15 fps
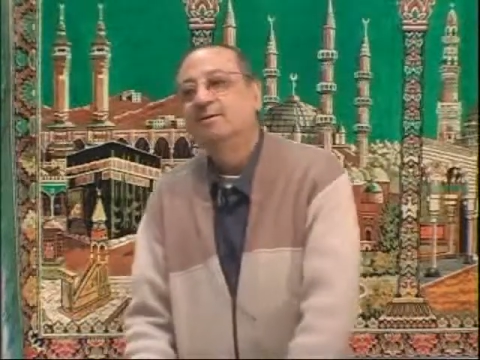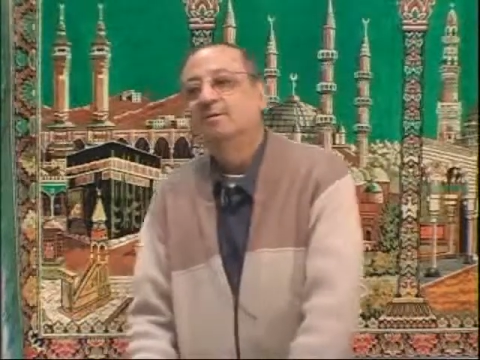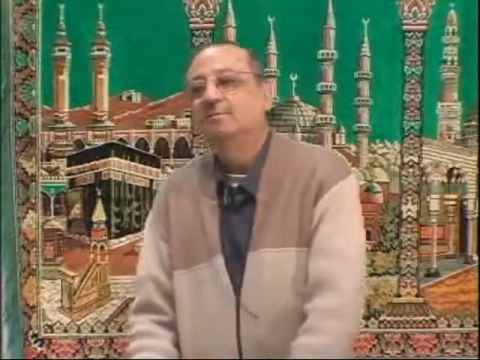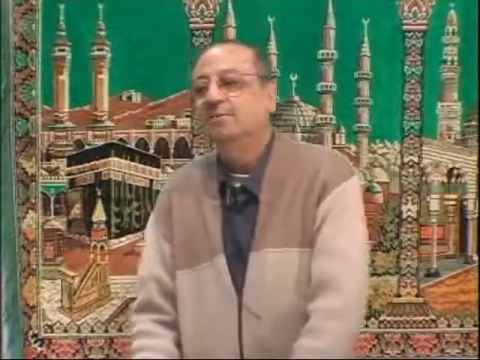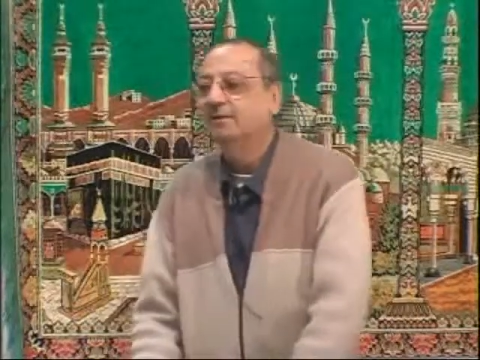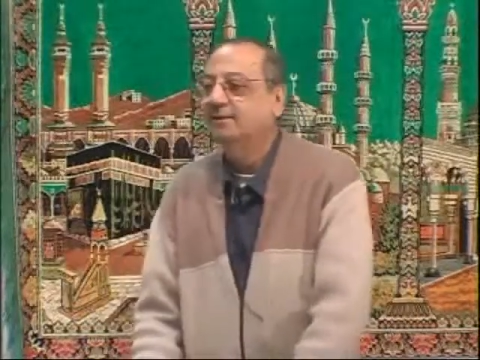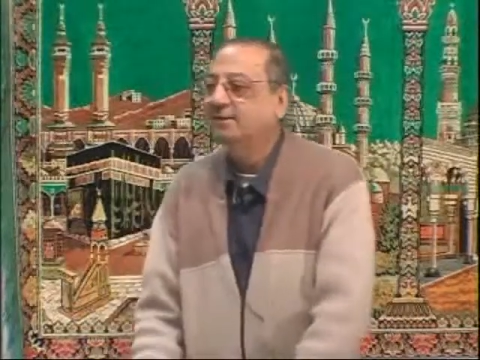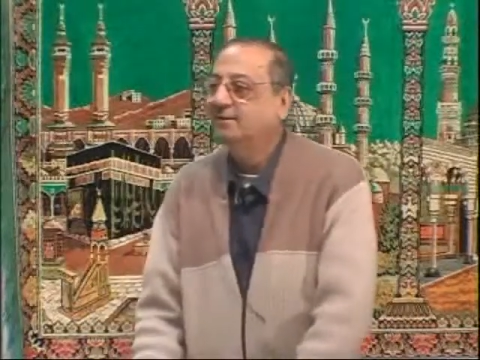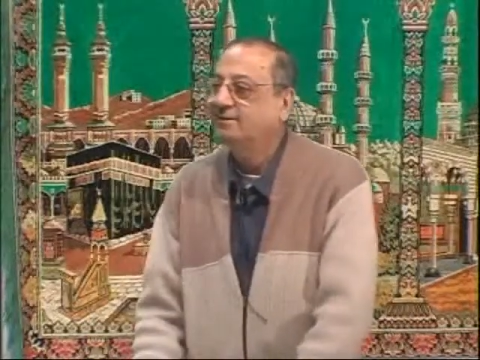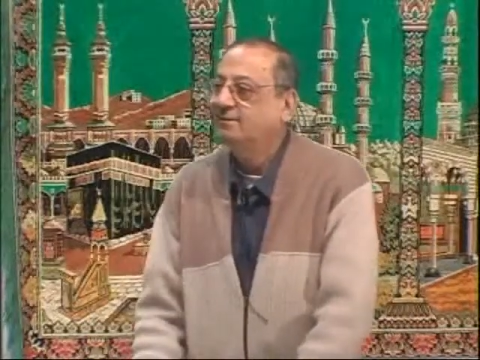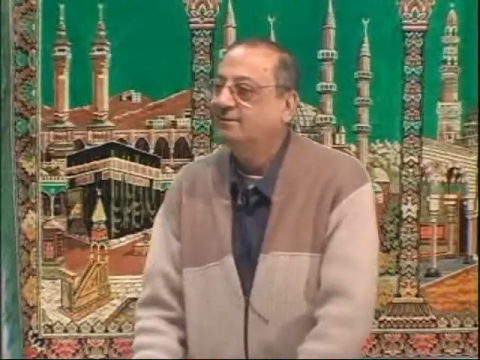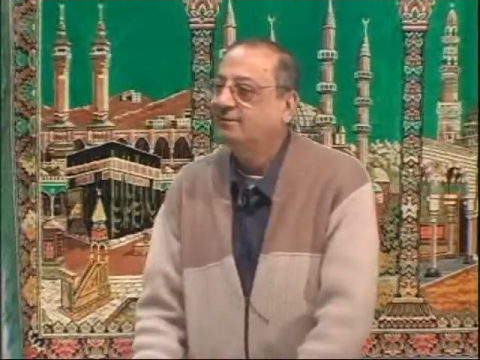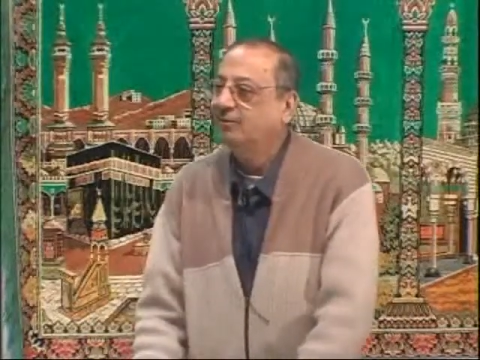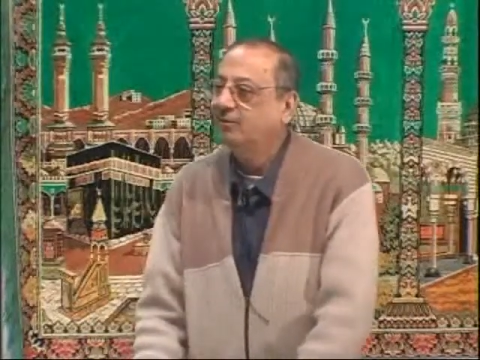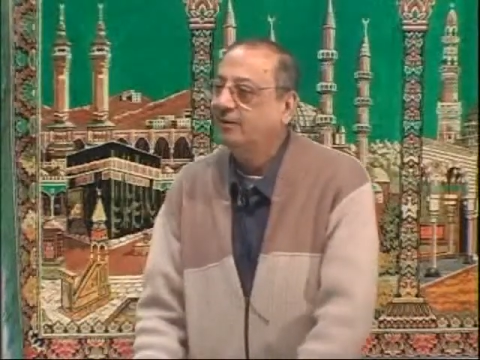Brother,
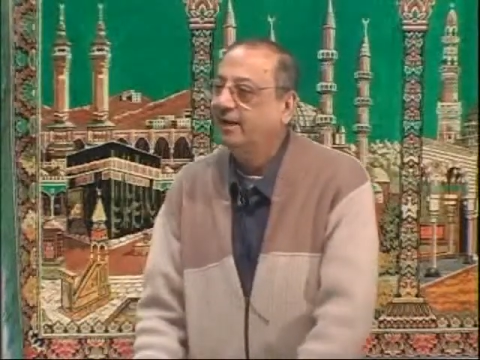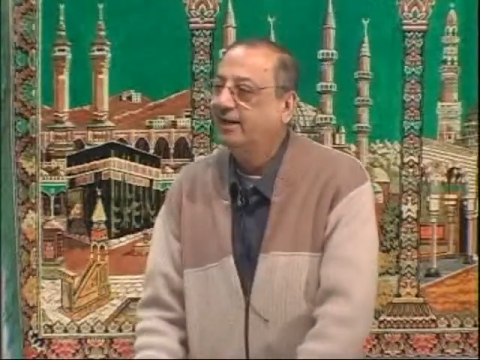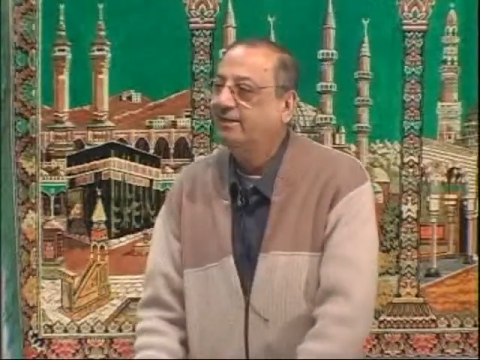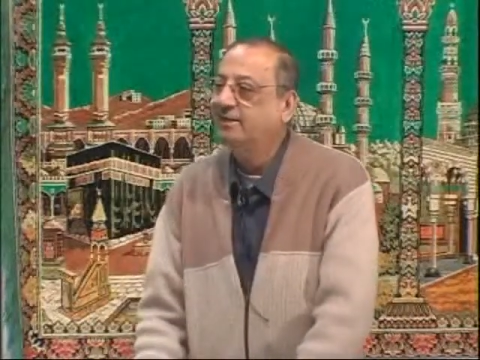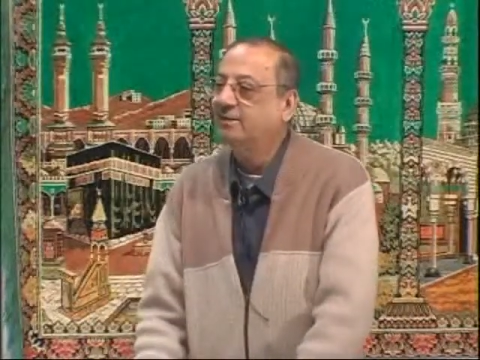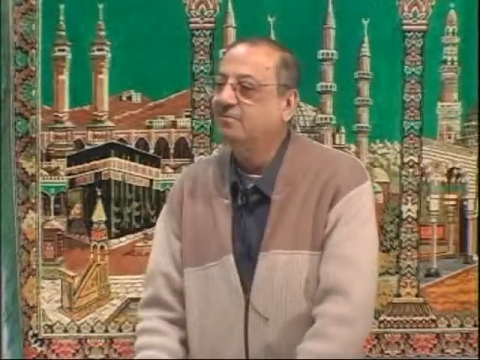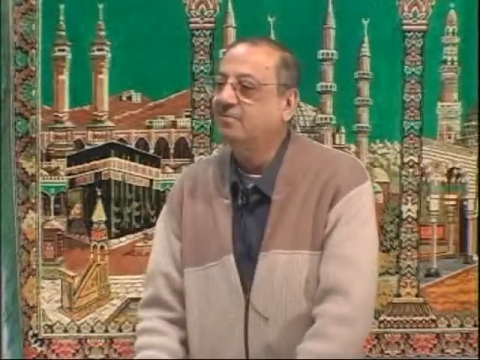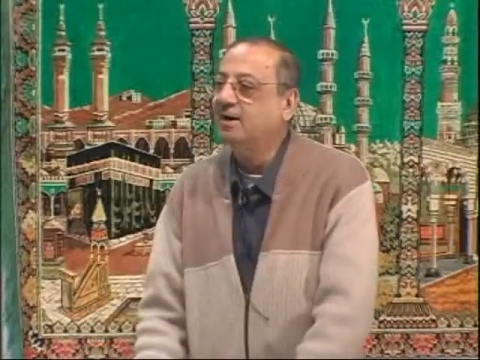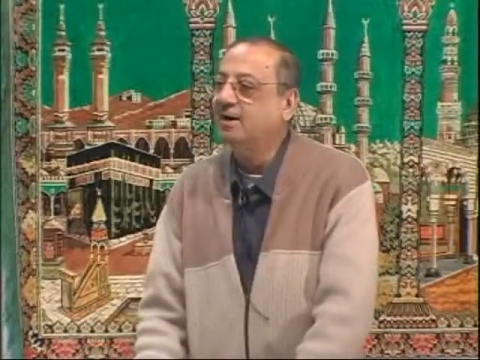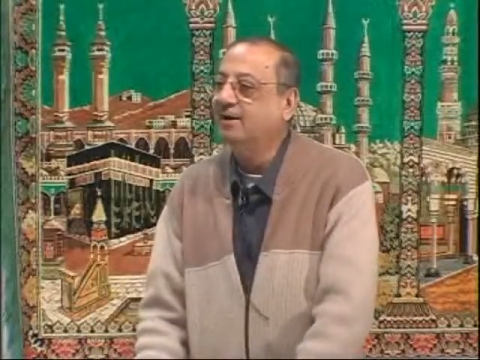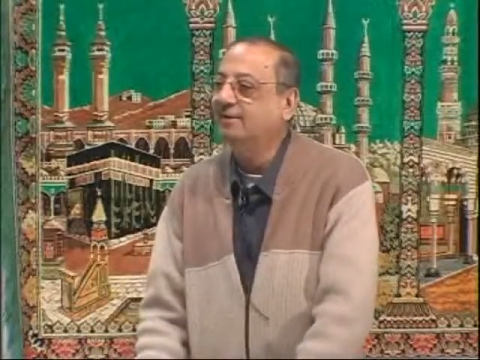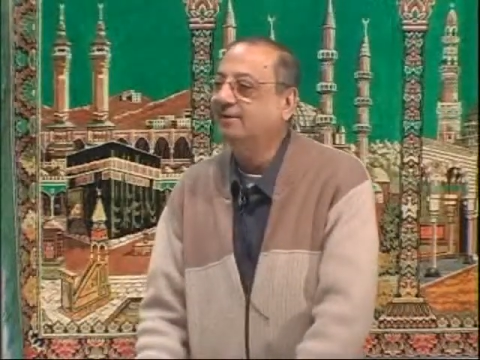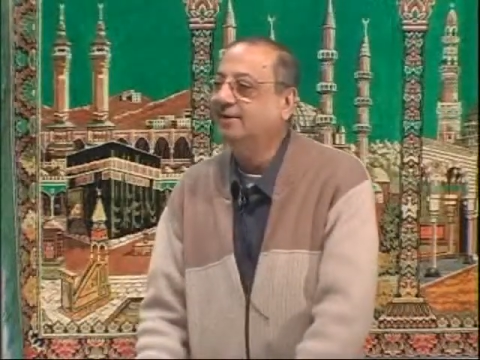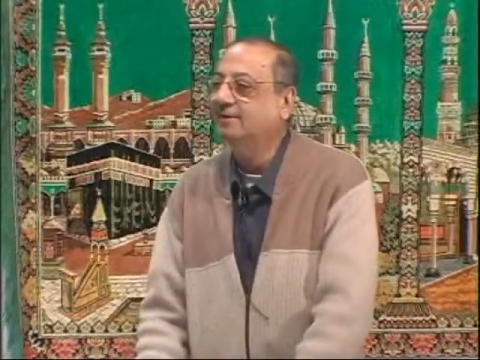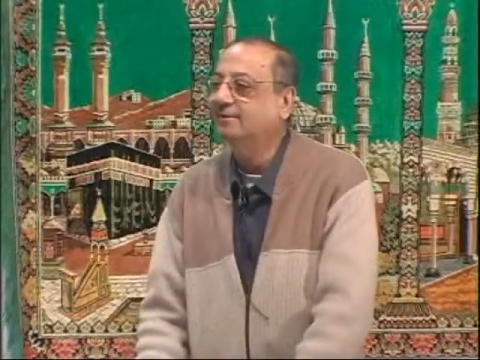look at it,
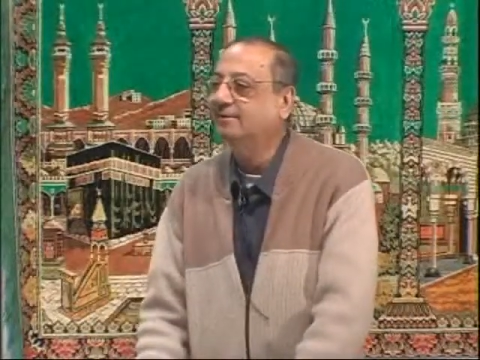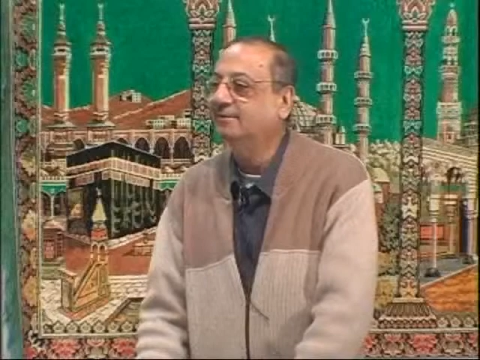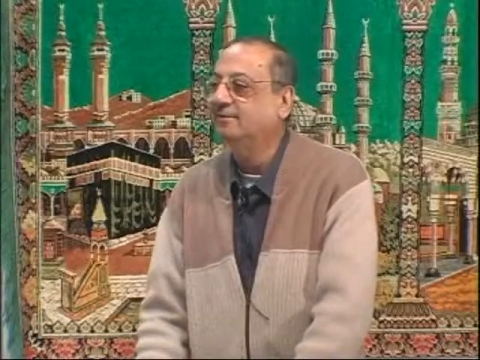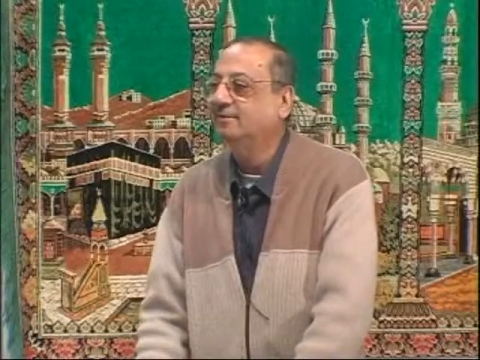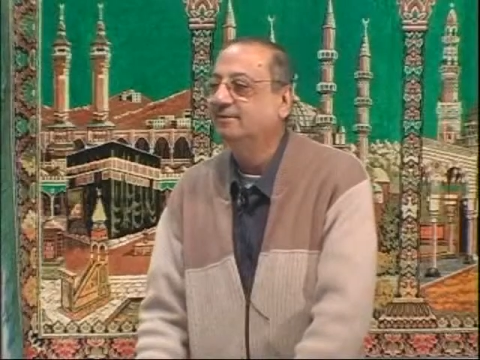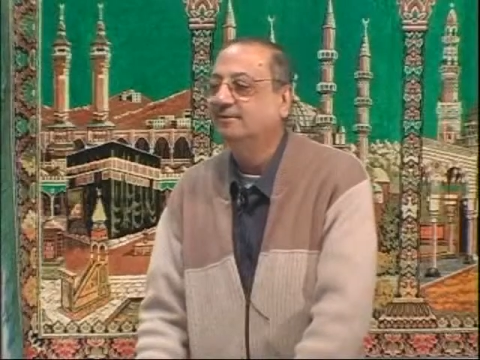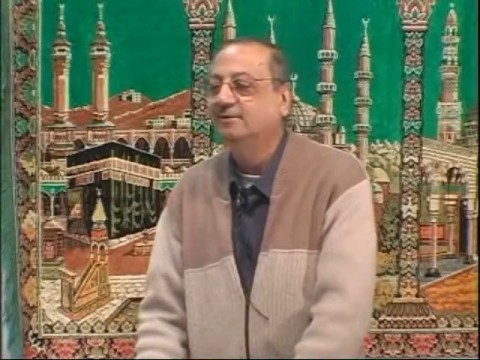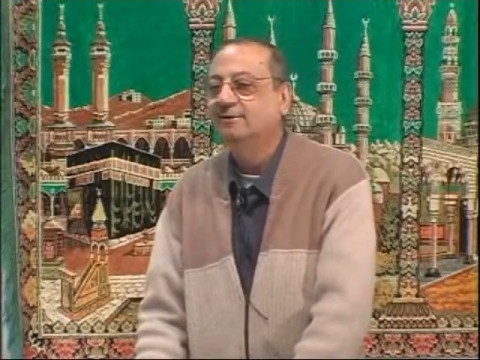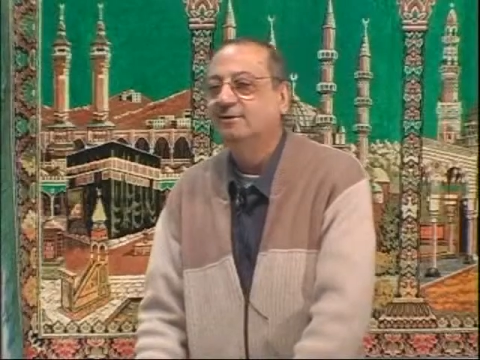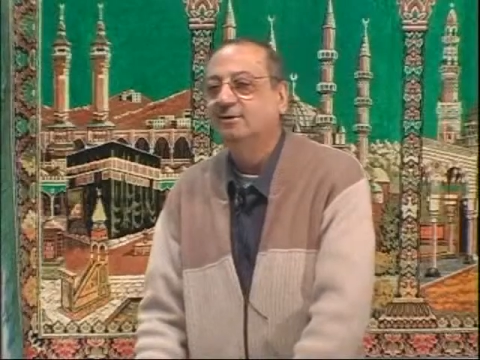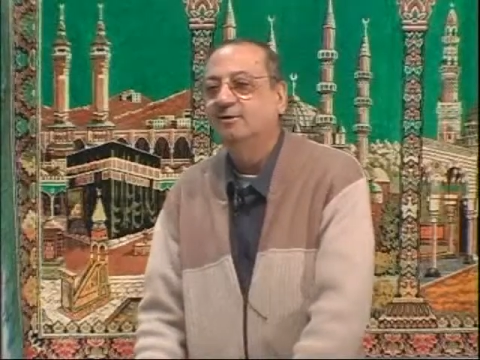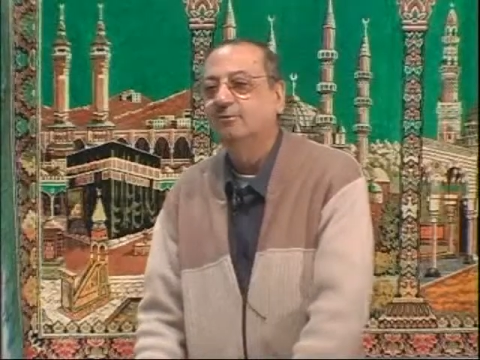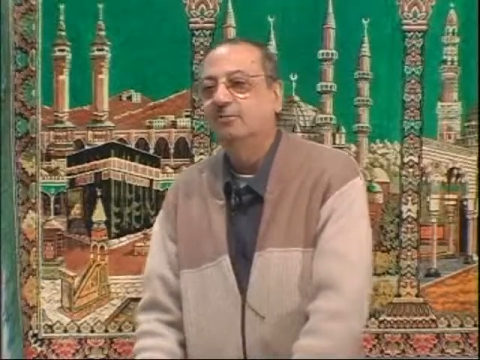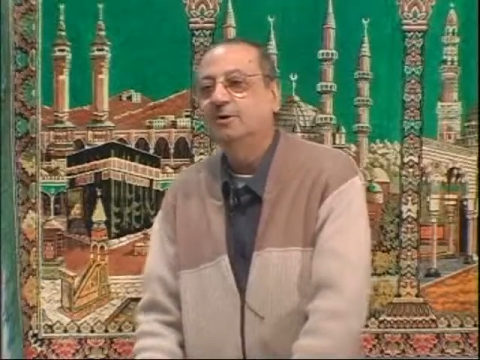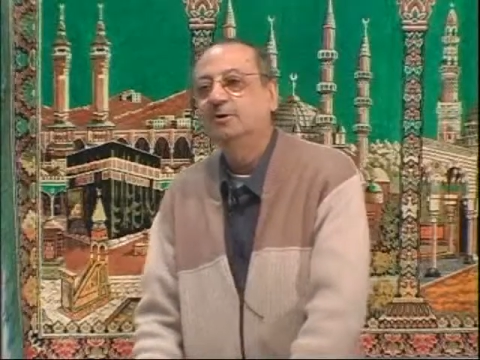ma'anin.
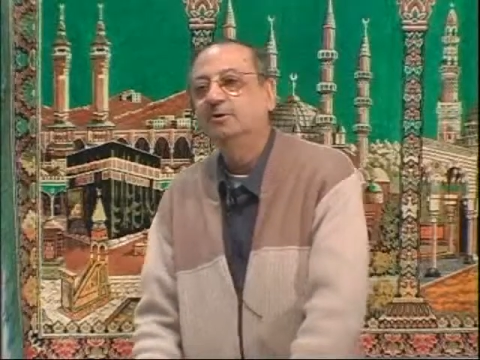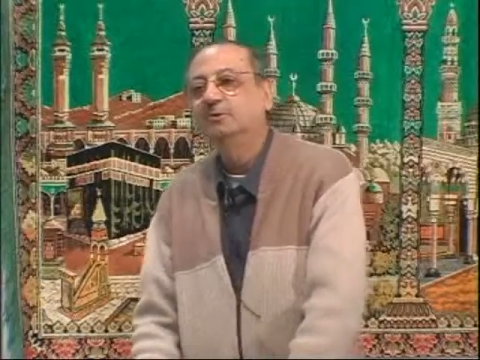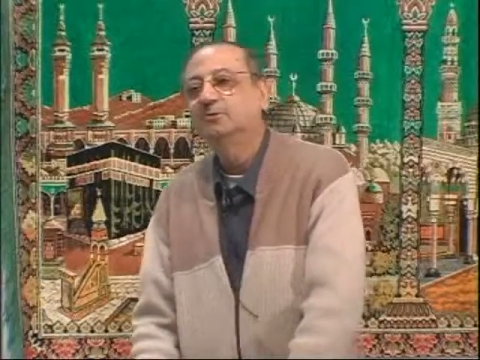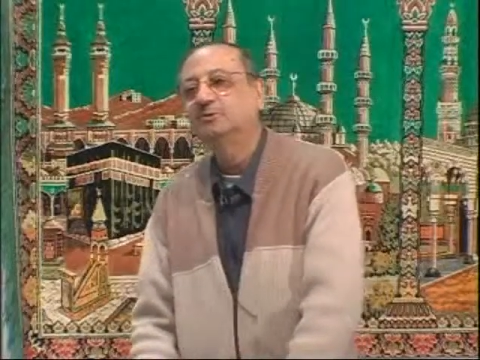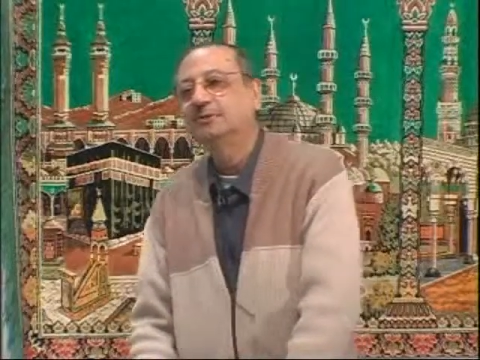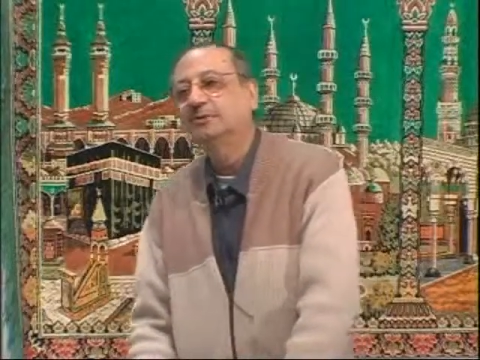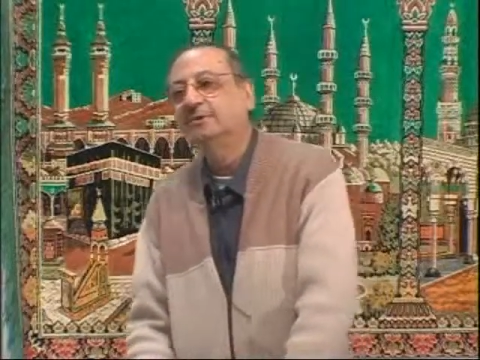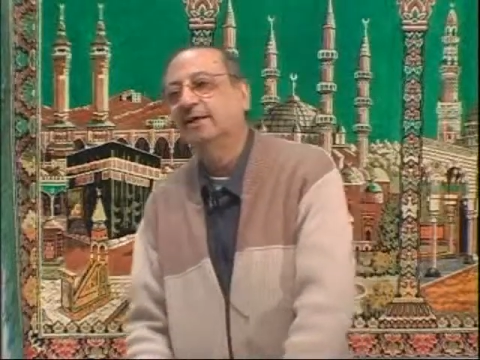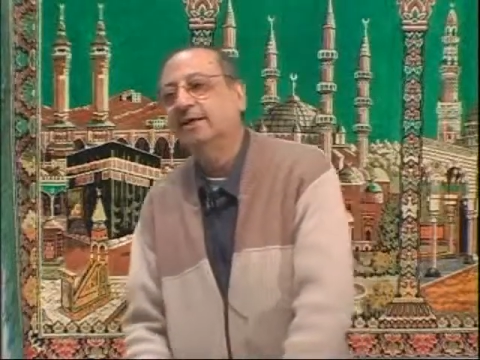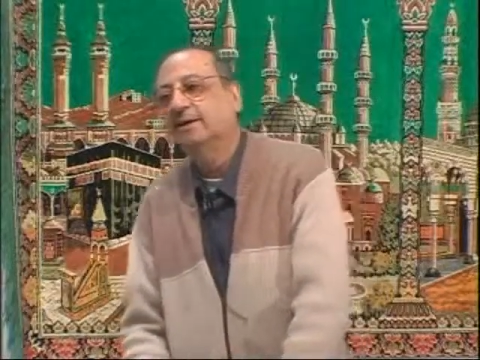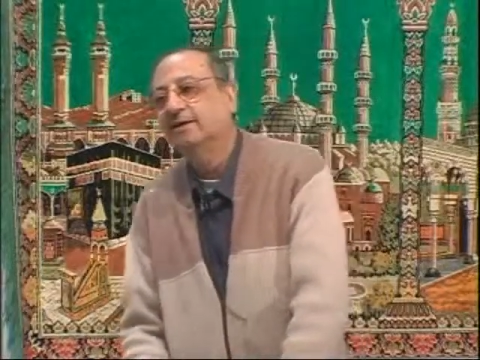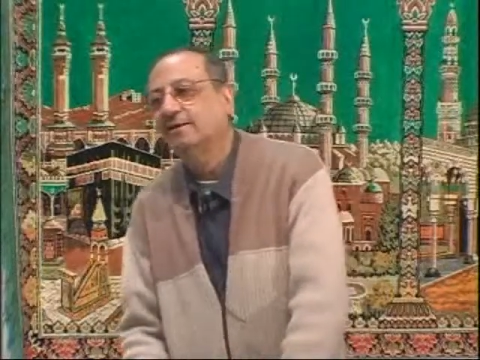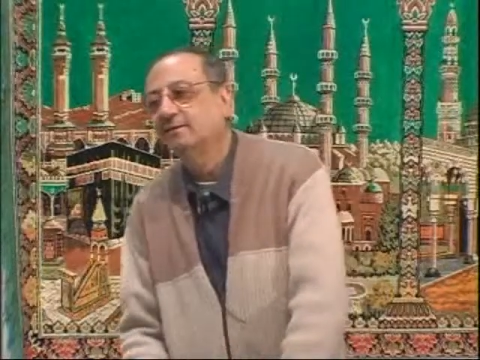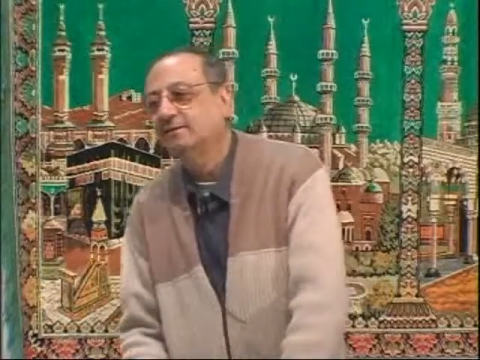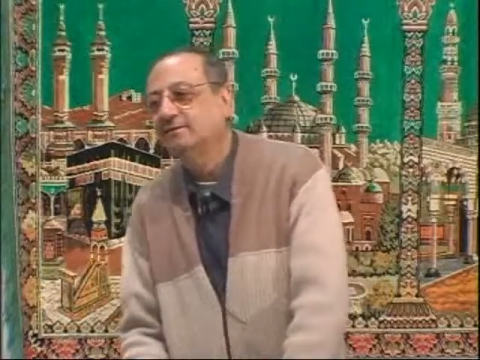What do you see there?